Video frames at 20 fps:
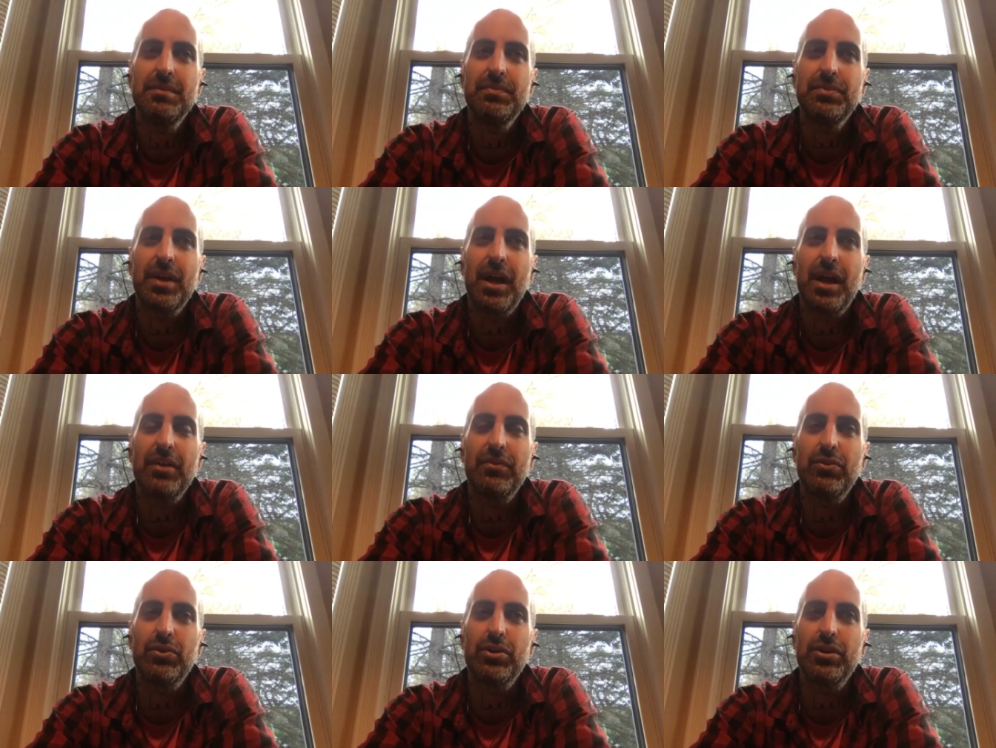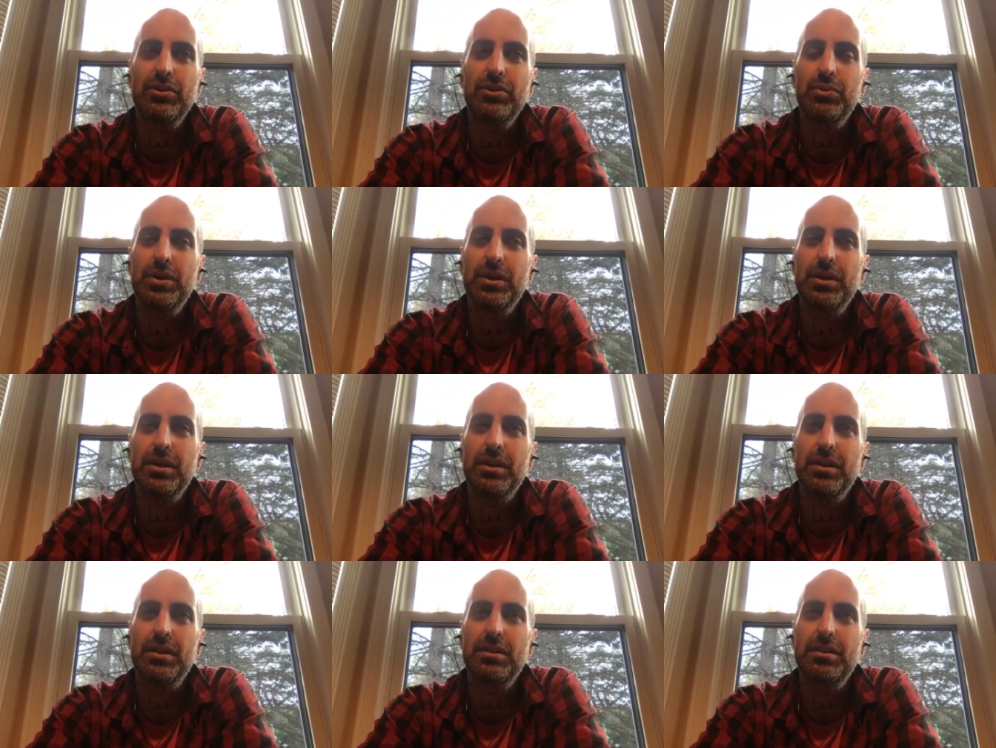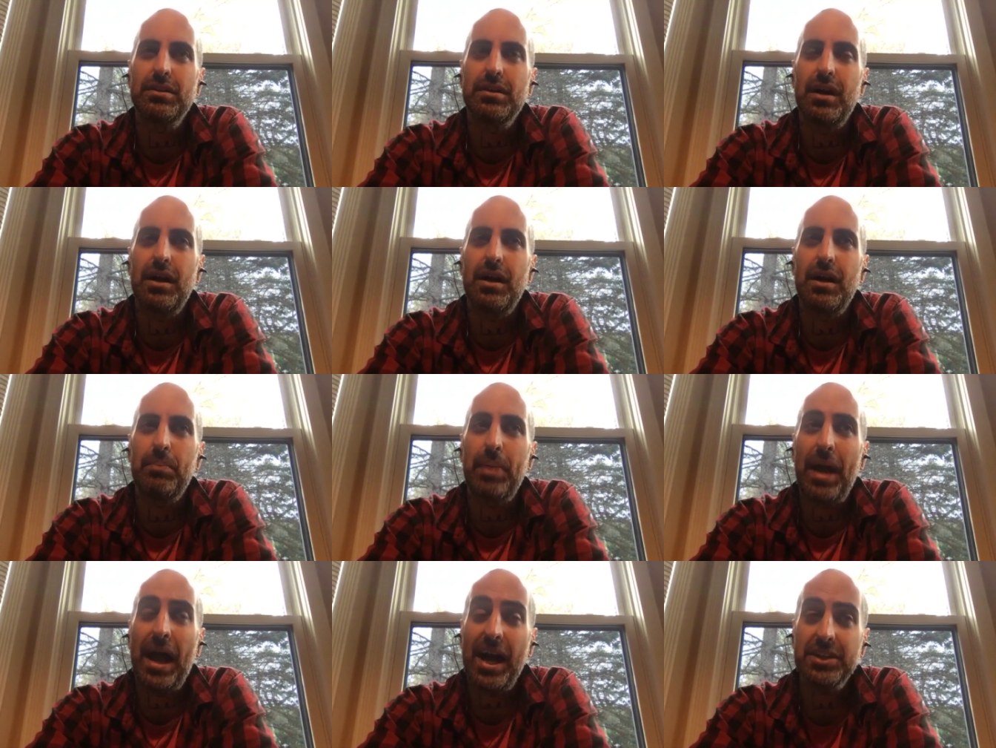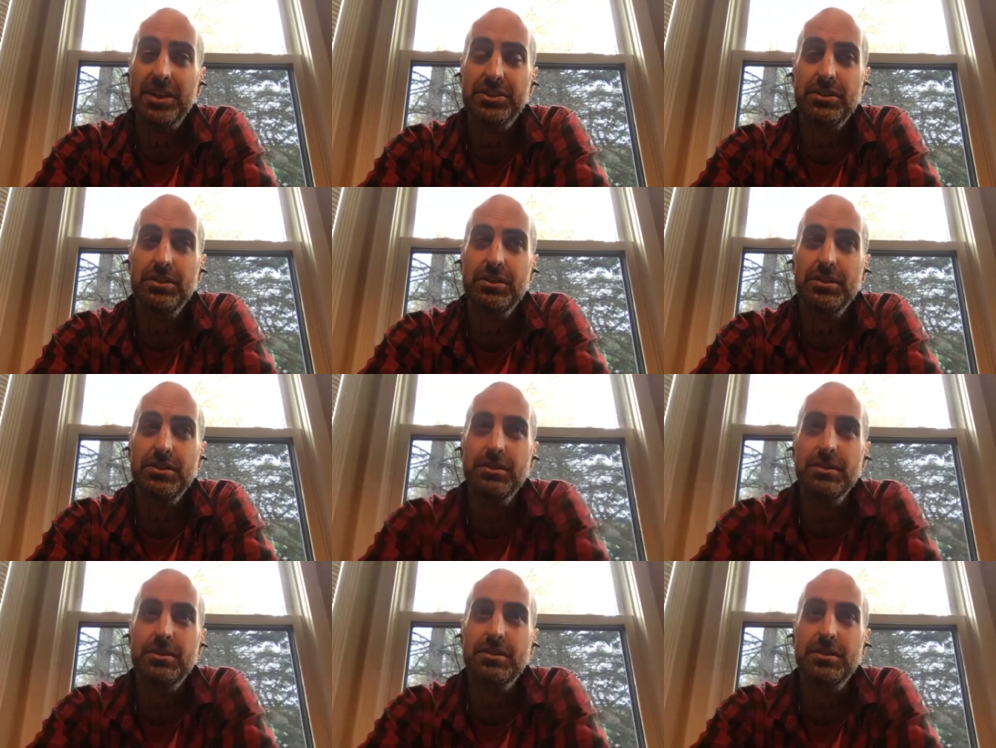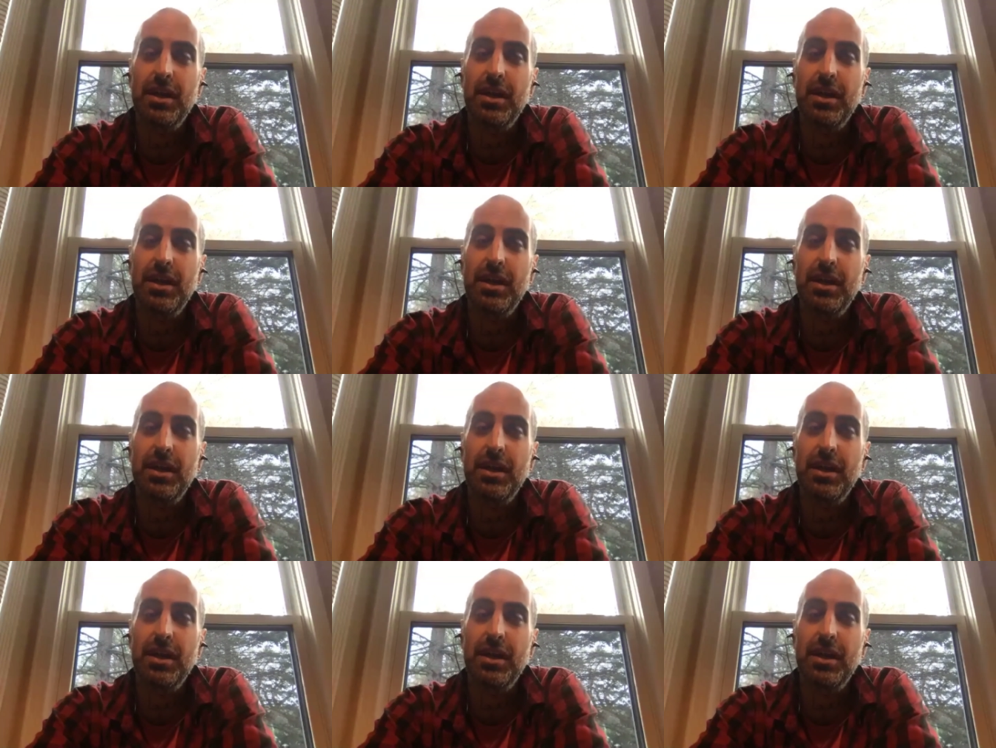I've worked with pastors.